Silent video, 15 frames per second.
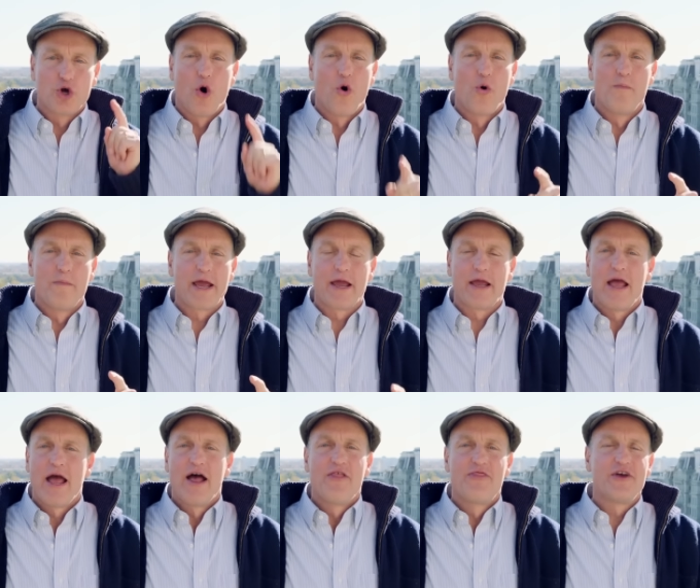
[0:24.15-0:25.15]
told me,
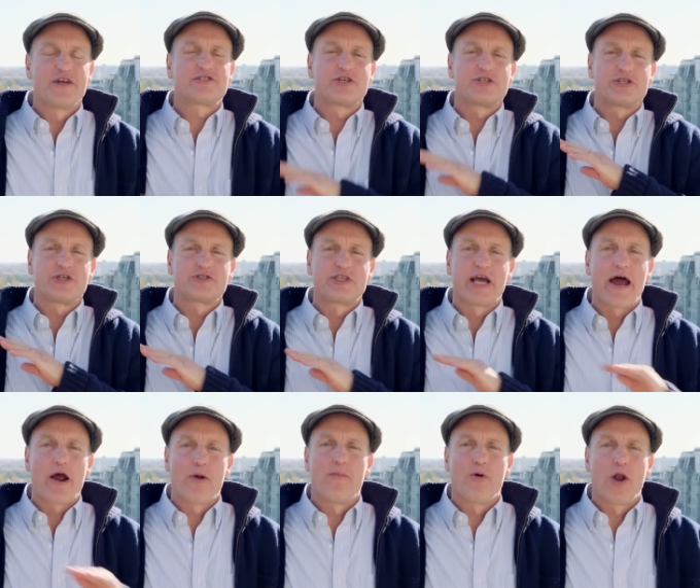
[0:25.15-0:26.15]
"This is a
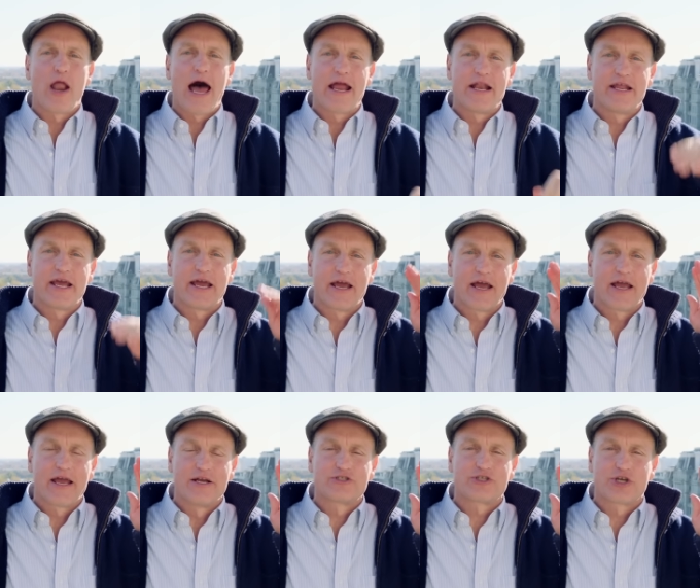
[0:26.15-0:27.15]
terrible idea,
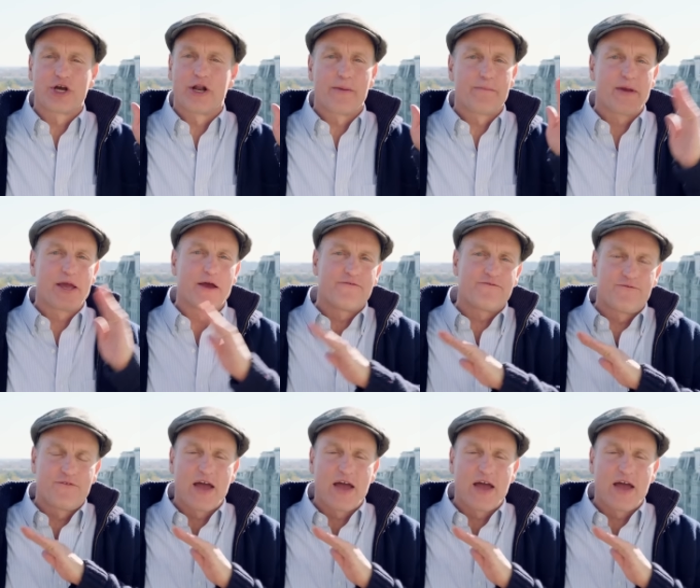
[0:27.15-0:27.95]
it's gonna be a